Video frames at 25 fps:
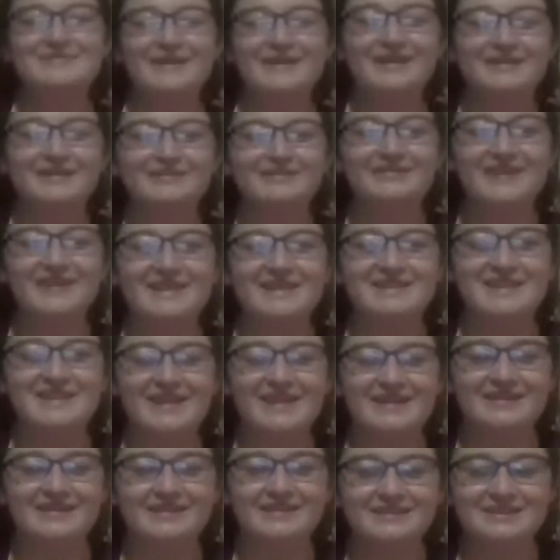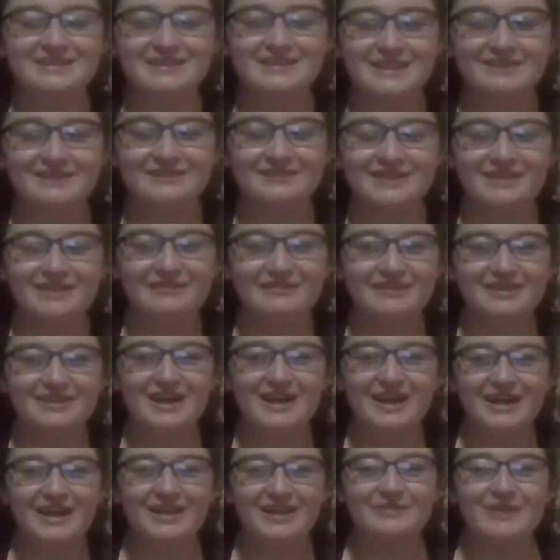welcome to my channel. Today we're going to be
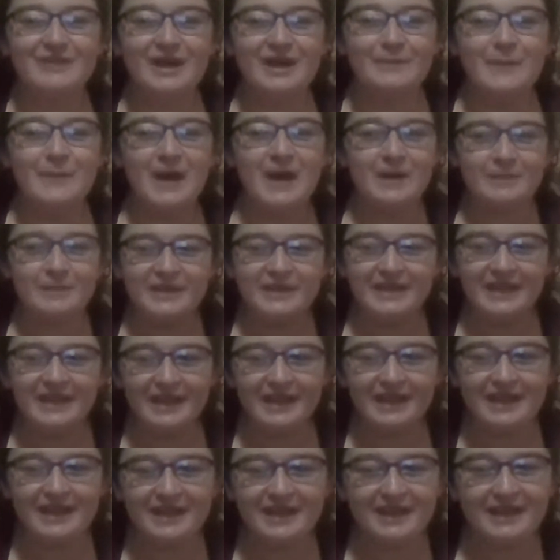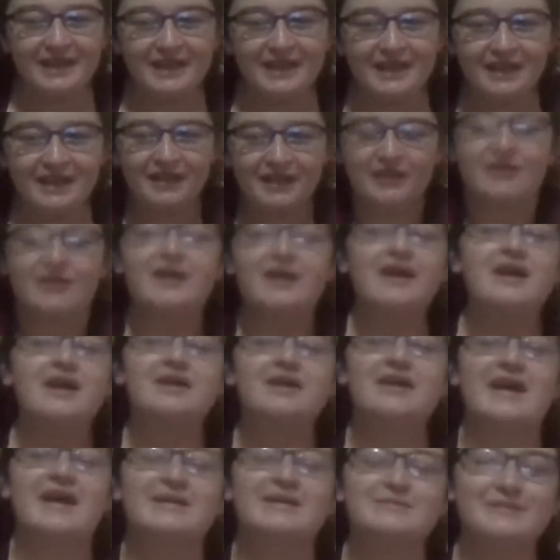talking about puppy gear.
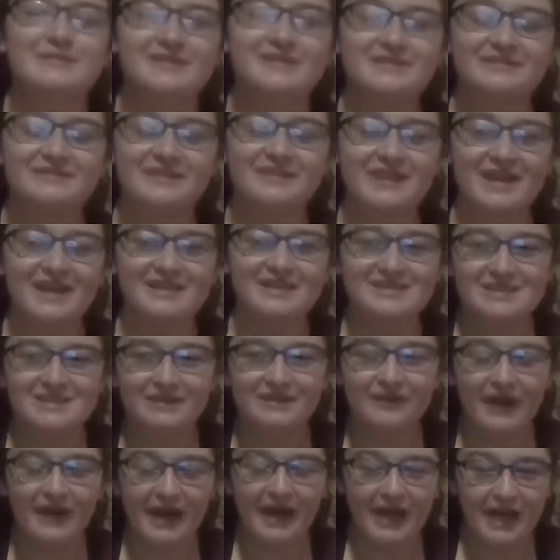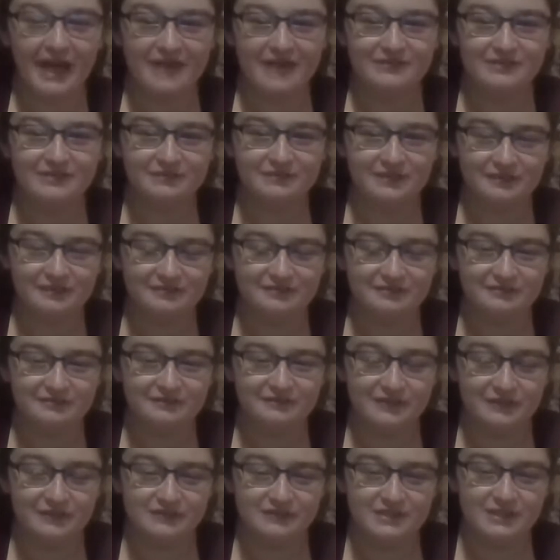As most of you guys know, I have a
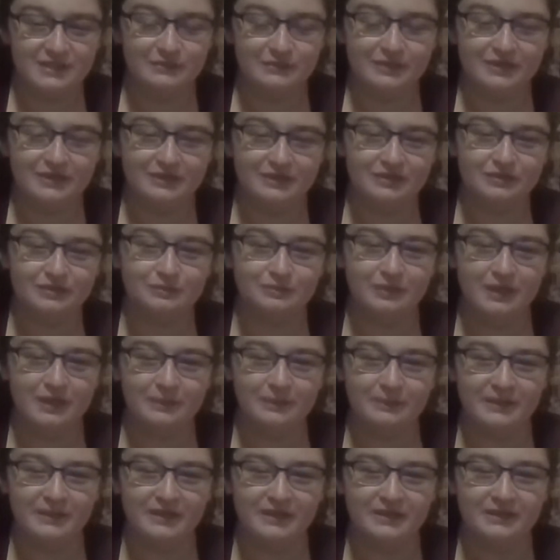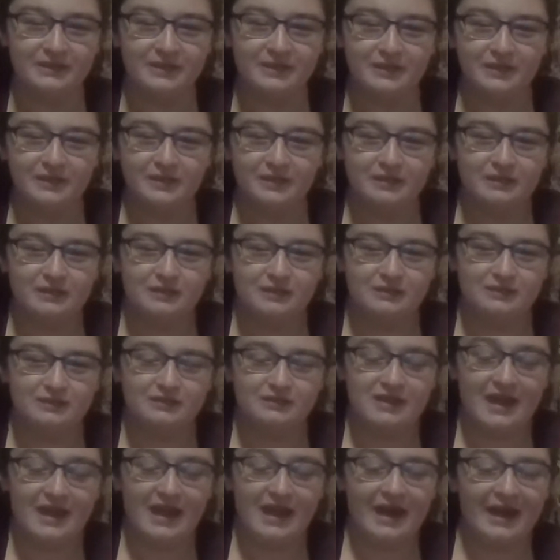15-week-old puppy
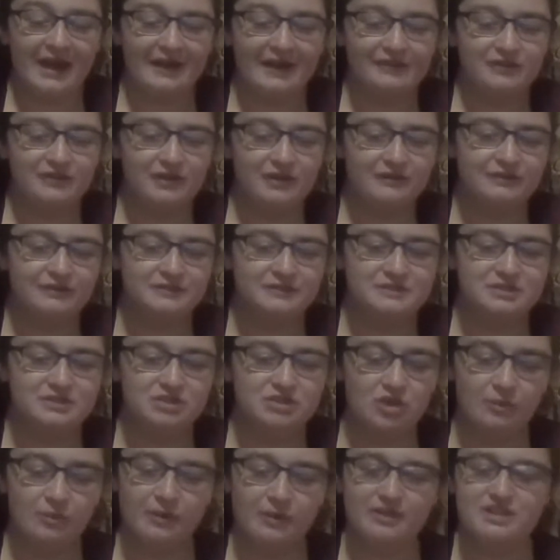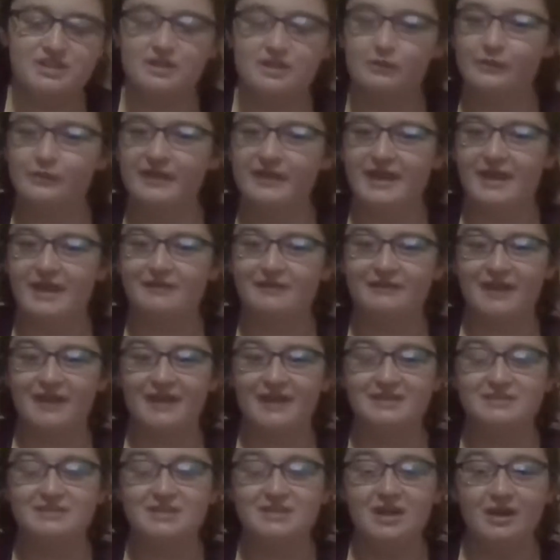that I love so much, and we have
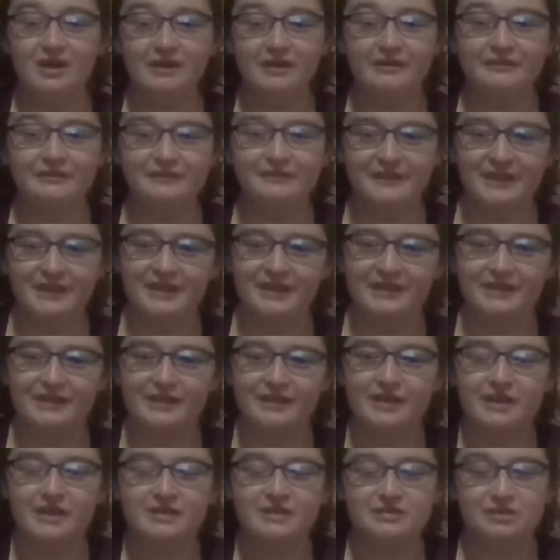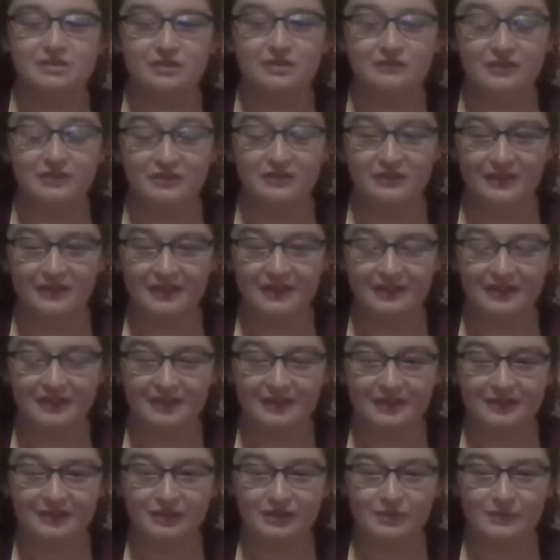a ton of gear. So if you're looking to
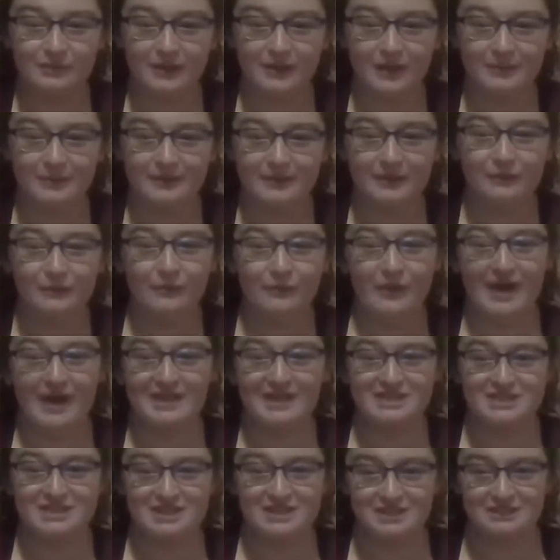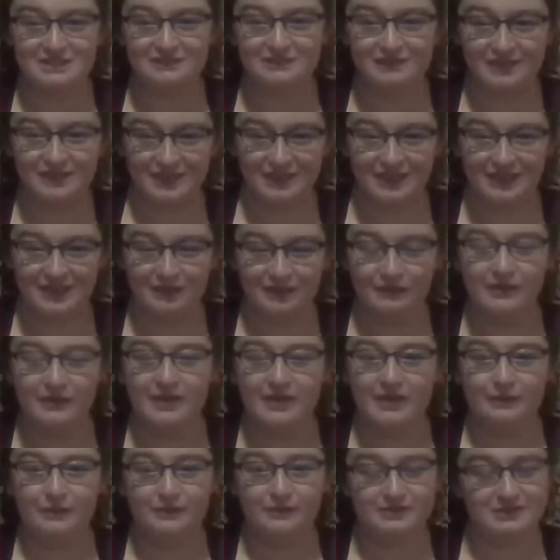get a new puppy, watch this video.
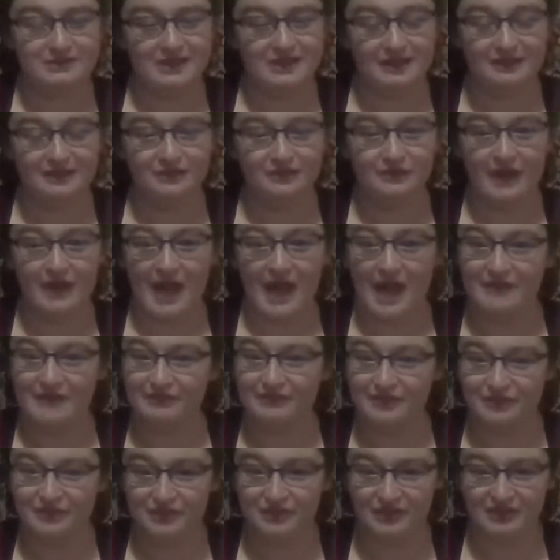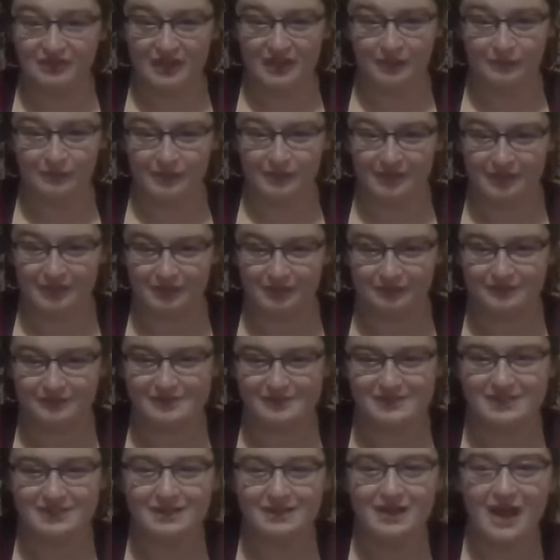It will tell you everything that we
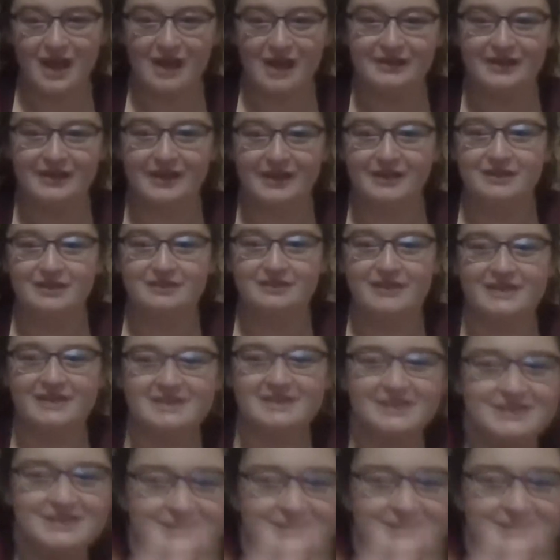use. All right, let's get